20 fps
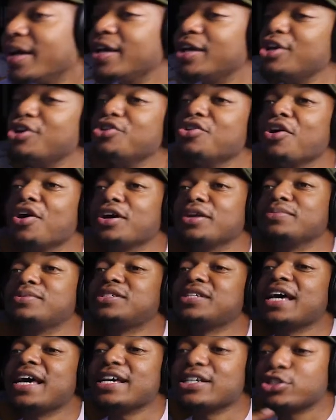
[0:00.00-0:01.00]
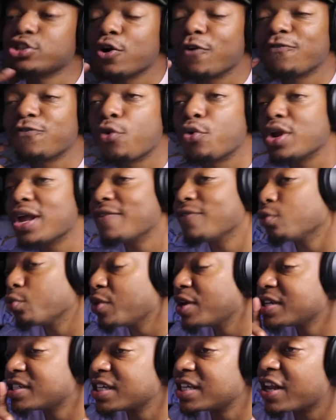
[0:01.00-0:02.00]
You know what I'm saying? So for whatever
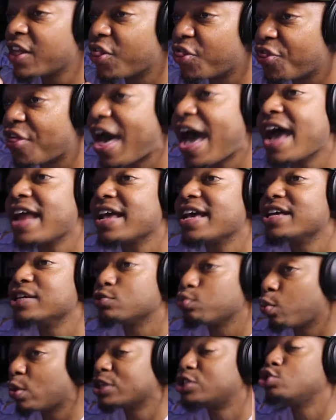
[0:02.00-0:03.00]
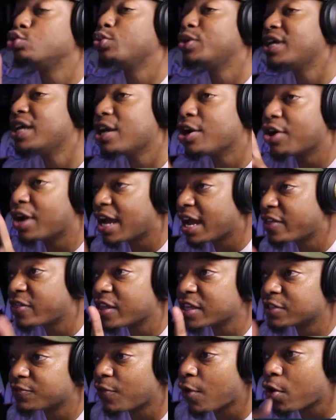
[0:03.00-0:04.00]
reason, that is what you hear in
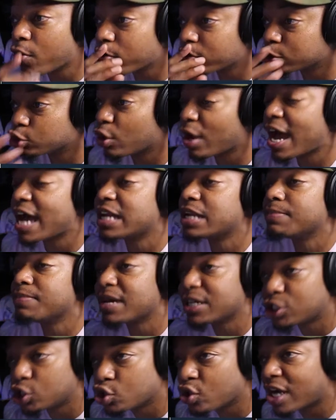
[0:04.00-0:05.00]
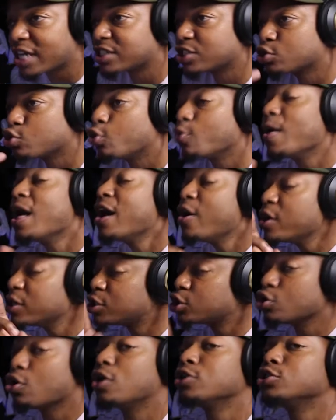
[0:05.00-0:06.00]
this vocal. So I had to make sure I scoop.
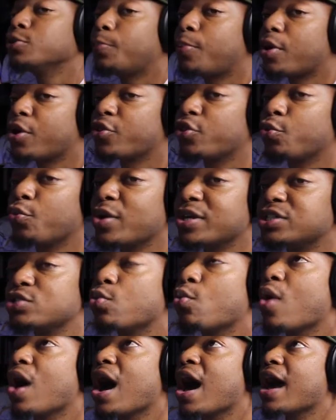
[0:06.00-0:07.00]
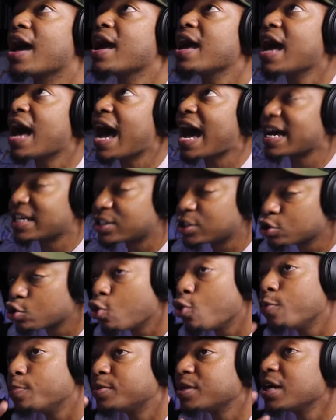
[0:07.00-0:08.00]
This is also part of the reason why I
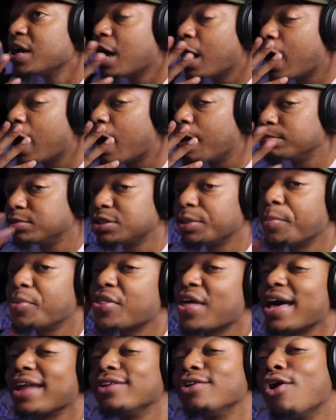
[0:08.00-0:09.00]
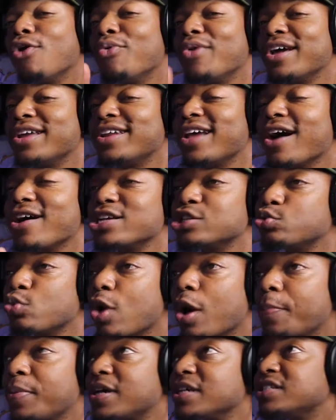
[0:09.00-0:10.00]
scooped some of that low end out as
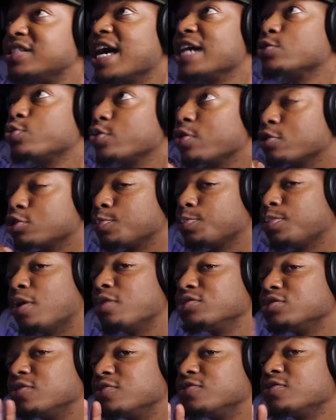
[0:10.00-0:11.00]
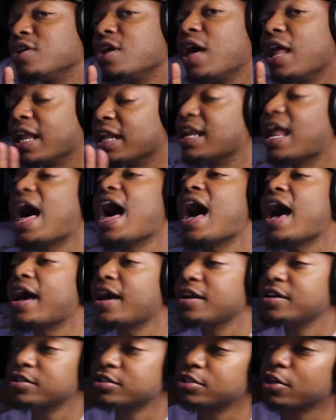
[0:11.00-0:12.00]
well, because that's where those plosives
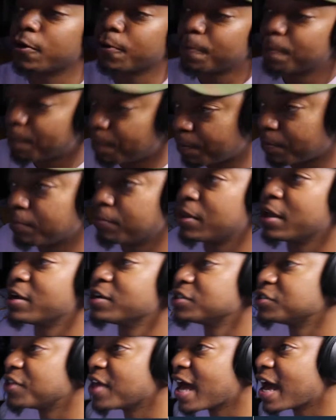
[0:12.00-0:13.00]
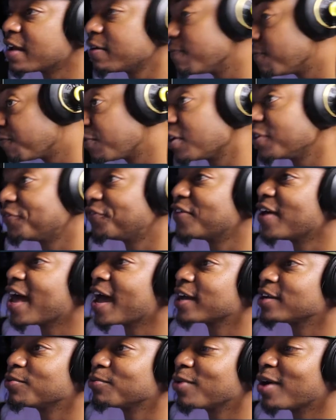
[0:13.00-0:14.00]
lie. So there's that fun
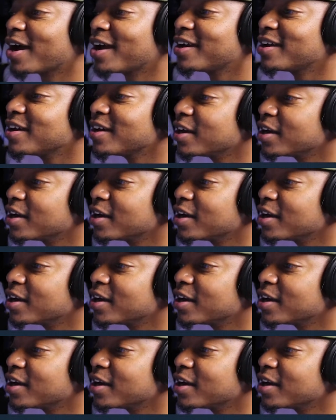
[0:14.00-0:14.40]
fact, right?